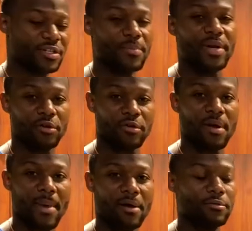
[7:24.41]
depending on the
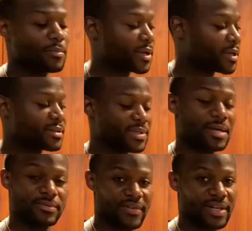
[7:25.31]
amount. But
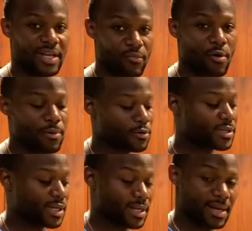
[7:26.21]
sometimes if I need more
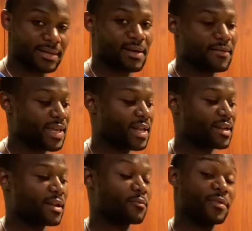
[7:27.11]
protein, I'll definitely get
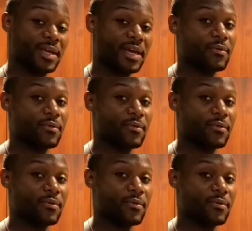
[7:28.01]
it in with the egg